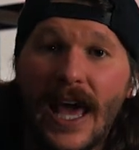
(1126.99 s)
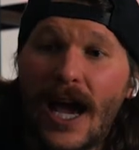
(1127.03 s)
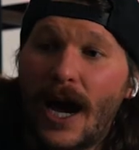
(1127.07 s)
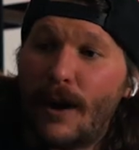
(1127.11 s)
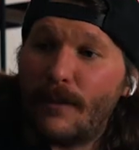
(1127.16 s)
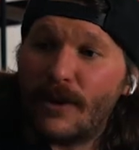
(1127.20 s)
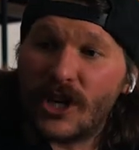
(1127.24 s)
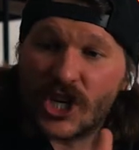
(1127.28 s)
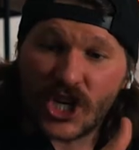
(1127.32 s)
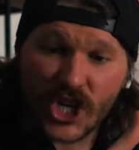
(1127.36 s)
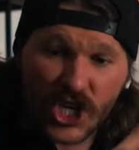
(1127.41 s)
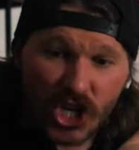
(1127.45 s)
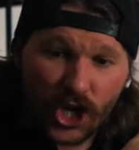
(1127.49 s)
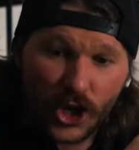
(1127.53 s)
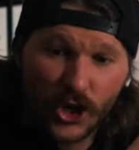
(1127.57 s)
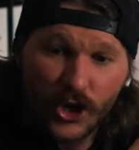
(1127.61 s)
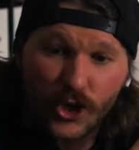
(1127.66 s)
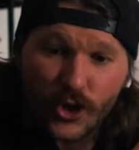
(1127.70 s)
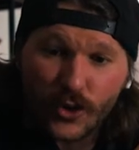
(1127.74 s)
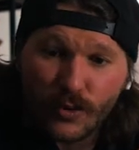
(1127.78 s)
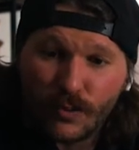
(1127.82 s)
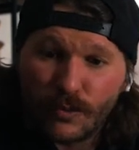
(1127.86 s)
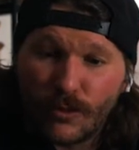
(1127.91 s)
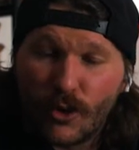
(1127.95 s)
I'm gonna show
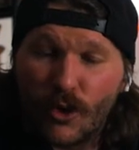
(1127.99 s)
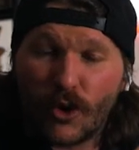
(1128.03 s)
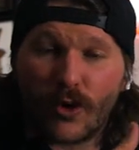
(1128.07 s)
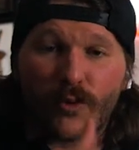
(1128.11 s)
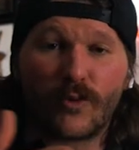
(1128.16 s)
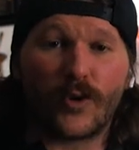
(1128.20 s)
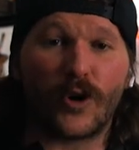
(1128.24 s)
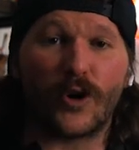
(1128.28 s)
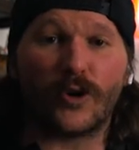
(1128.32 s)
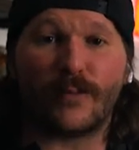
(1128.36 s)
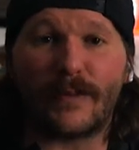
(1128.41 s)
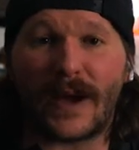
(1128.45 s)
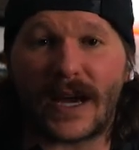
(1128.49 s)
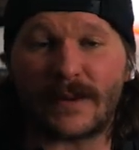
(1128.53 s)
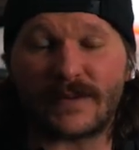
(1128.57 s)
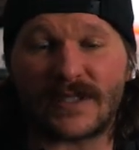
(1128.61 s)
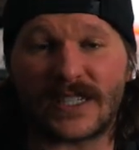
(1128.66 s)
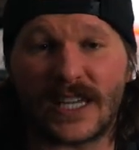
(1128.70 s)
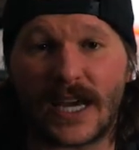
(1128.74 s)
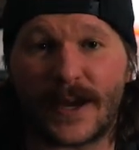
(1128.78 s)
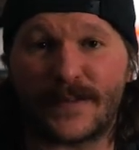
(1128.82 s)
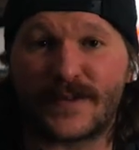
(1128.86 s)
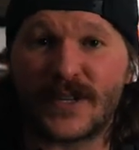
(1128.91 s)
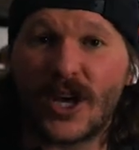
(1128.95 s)
you more roadmap
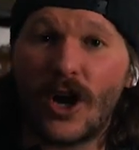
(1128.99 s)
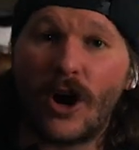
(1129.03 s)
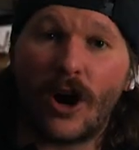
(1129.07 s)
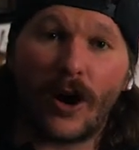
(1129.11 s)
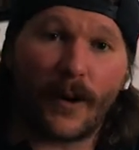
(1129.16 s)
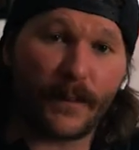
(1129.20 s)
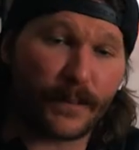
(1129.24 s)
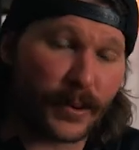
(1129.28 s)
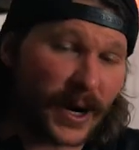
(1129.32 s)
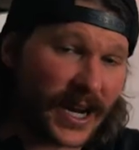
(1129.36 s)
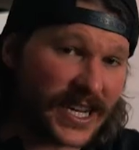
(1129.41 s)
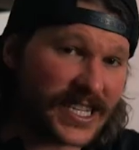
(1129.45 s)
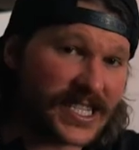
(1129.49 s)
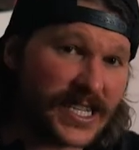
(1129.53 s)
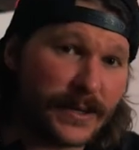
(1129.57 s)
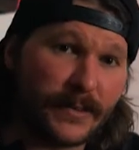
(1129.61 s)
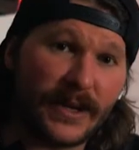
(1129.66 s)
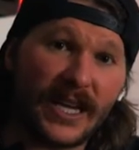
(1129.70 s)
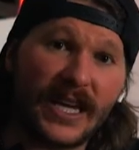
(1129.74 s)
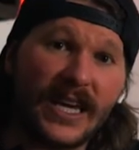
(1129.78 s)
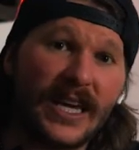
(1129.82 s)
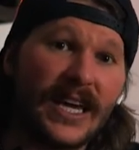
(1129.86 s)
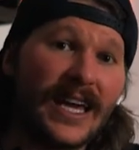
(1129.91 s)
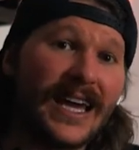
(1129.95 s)
steps on
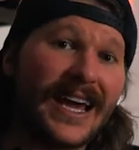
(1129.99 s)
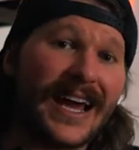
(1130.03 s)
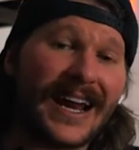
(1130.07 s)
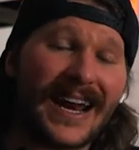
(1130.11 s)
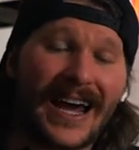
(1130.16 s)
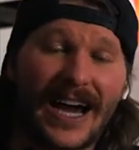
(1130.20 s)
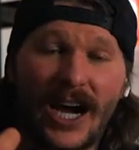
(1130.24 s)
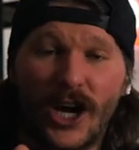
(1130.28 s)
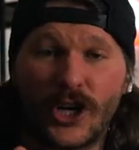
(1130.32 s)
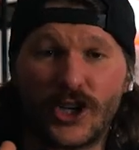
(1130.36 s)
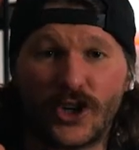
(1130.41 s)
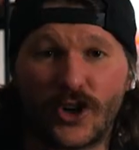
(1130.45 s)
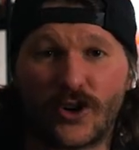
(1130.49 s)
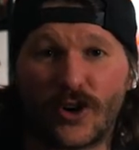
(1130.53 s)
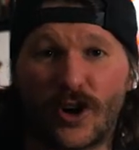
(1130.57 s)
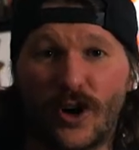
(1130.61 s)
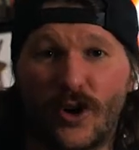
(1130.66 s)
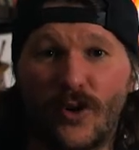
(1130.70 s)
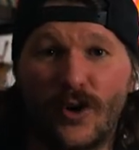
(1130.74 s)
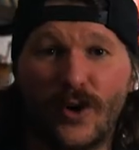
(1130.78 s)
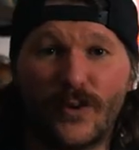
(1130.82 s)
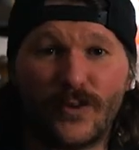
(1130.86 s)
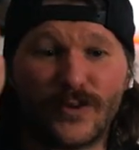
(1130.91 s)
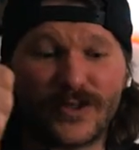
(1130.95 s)
proximity and how you
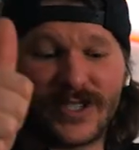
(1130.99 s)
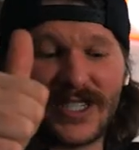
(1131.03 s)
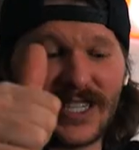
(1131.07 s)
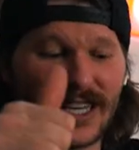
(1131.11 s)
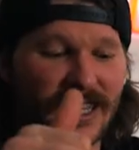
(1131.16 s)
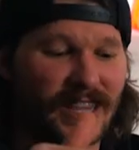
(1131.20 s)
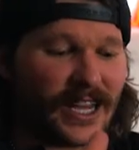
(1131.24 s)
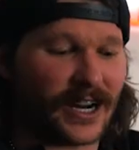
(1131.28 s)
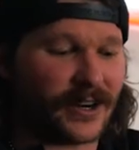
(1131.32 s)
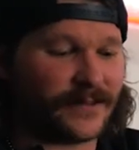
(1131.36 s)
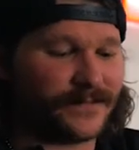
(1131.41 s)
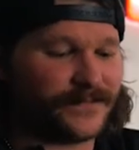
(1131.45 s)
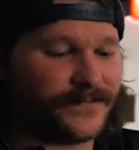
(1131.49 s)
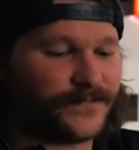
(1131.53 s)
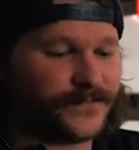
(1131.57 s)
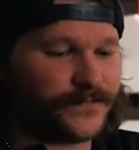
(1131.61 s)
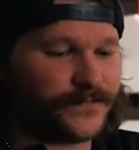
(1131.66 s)
grow. We'll see you there.